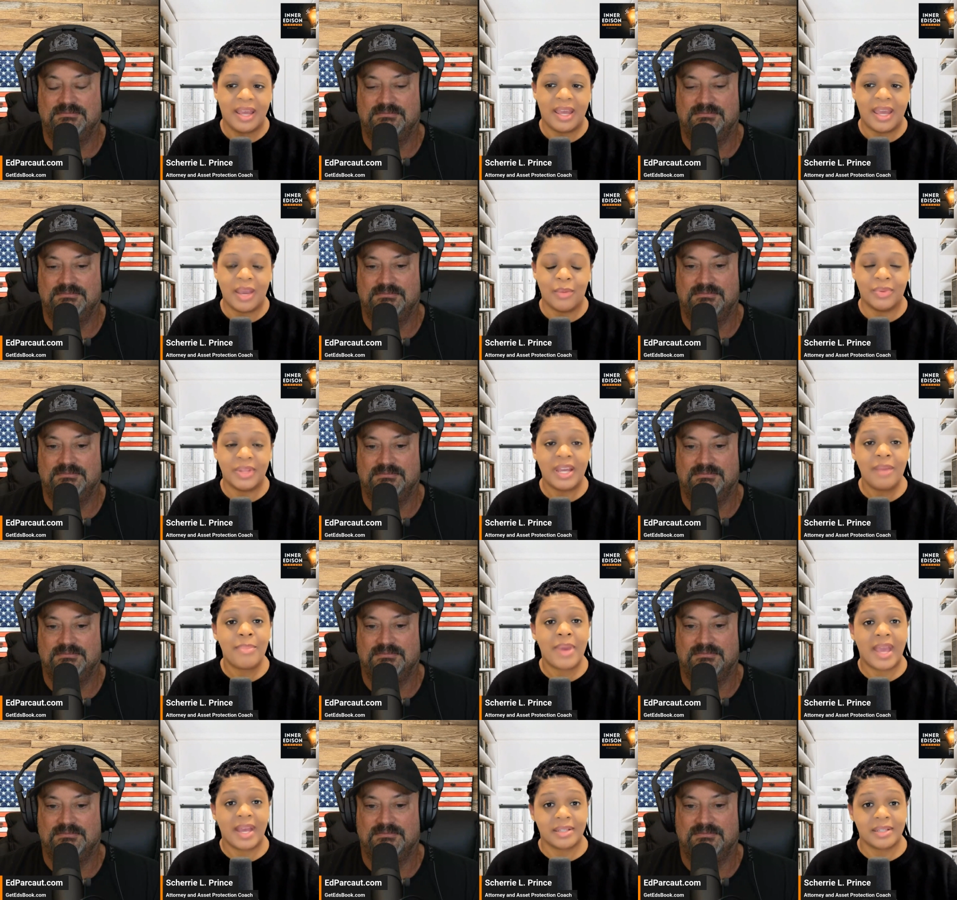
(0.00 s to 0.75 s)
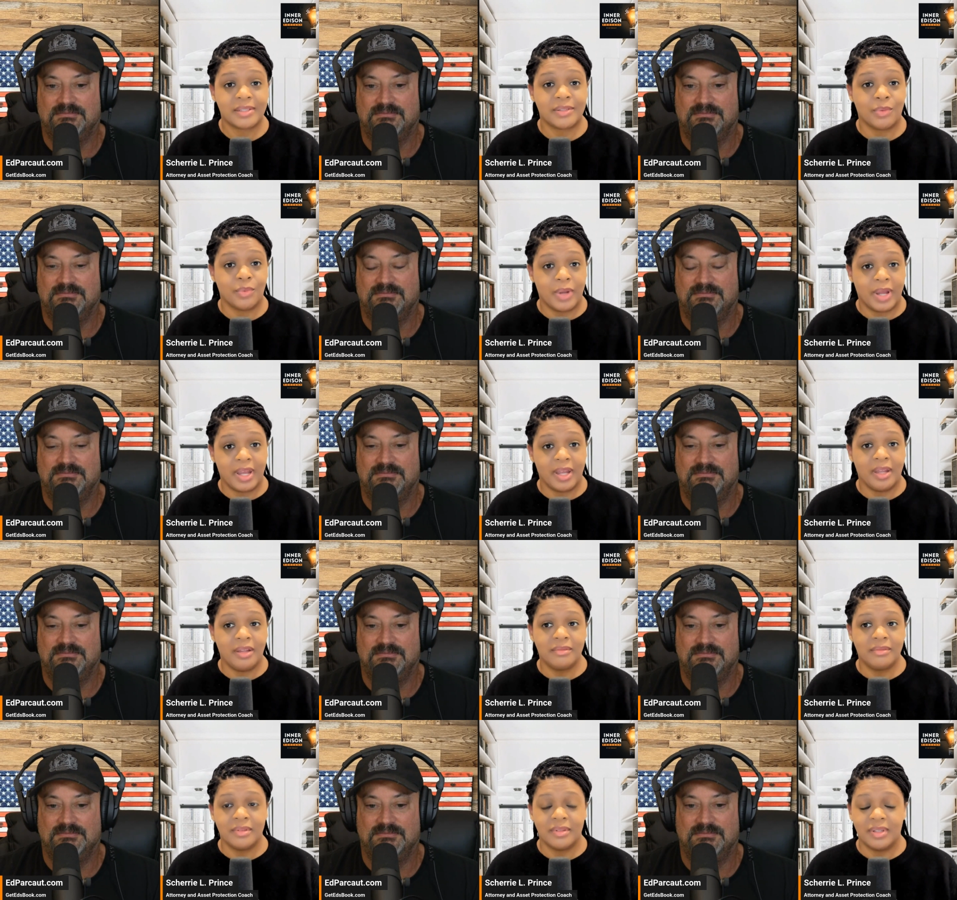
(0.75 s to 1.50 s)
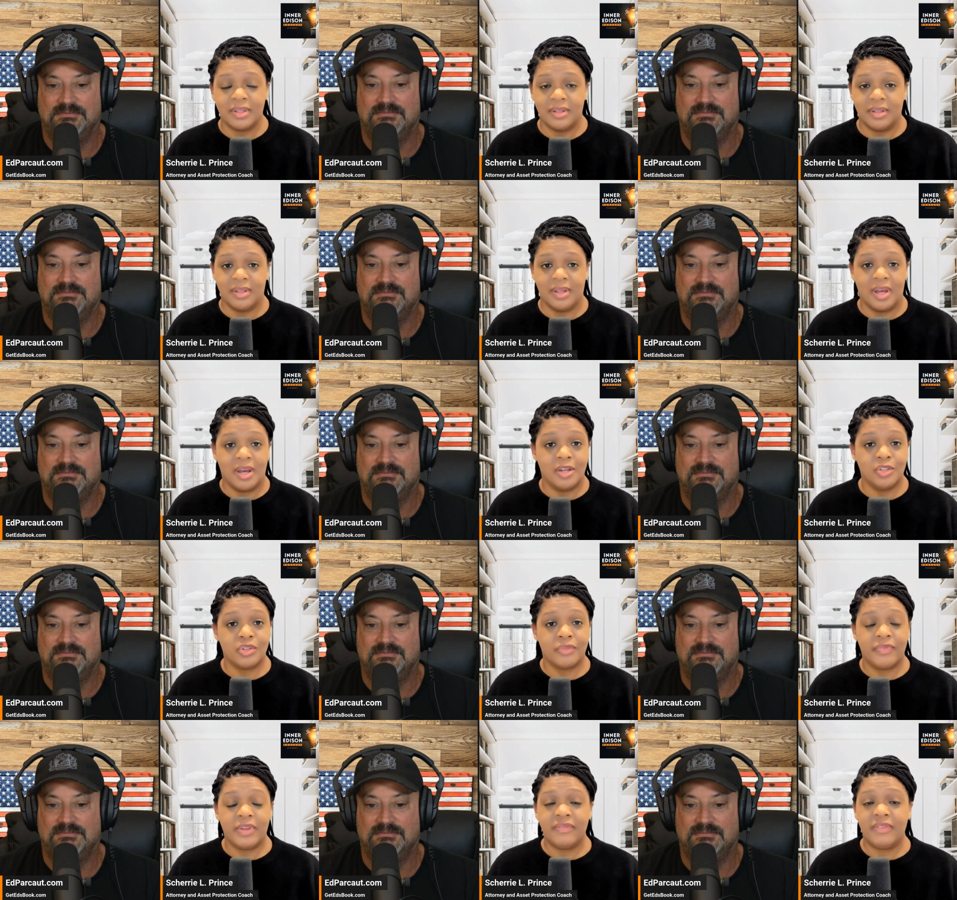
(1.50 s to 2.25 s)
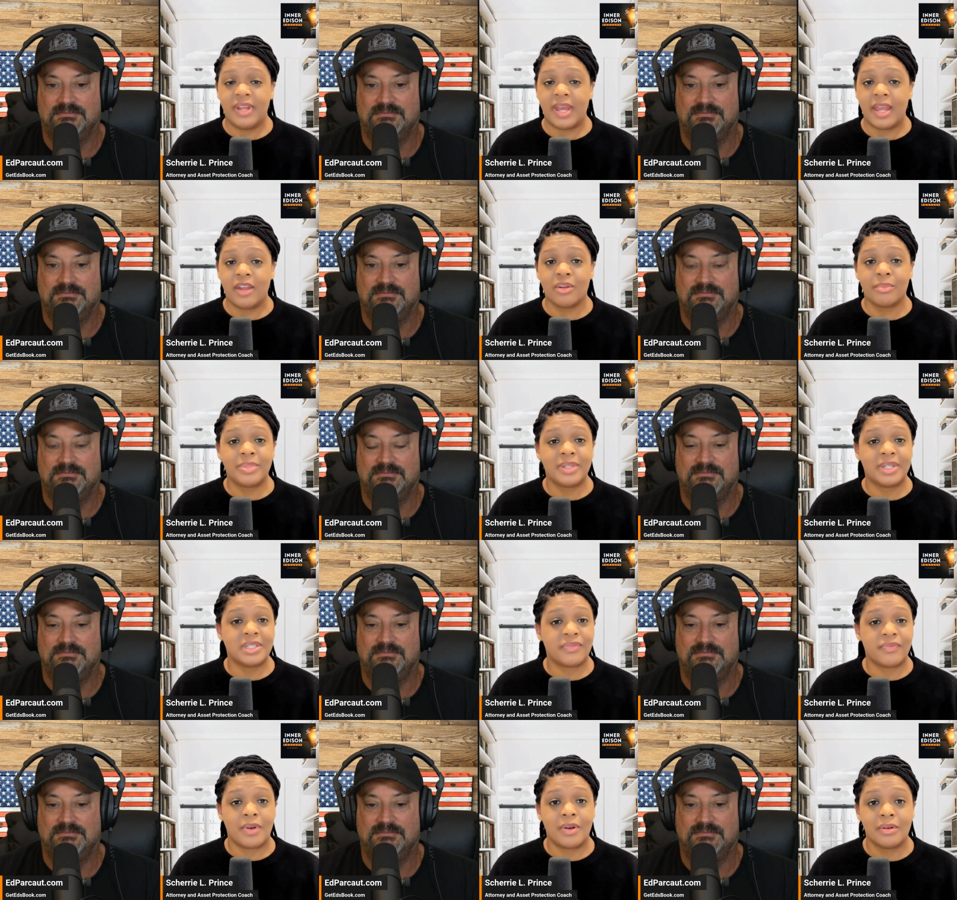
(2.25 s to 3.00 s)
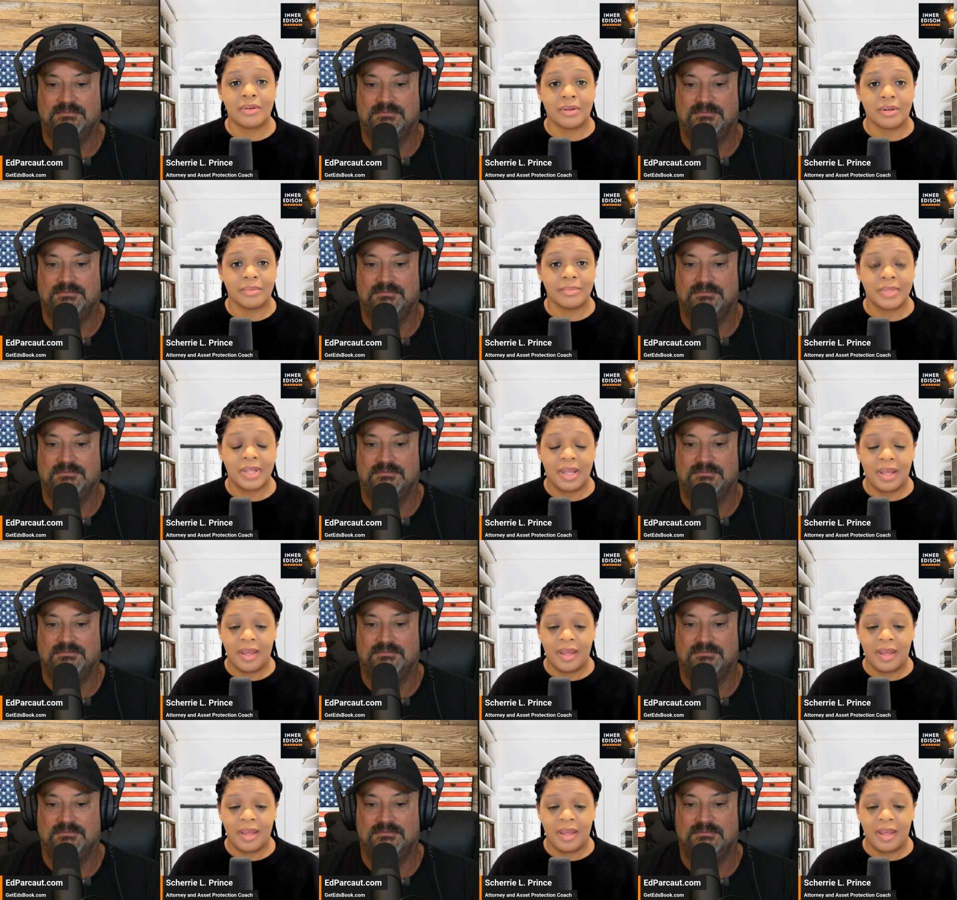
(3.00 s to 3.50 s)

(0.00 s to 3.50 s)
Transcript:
Speaker 1: And when they passed away, one hundred fifty acre plus farm.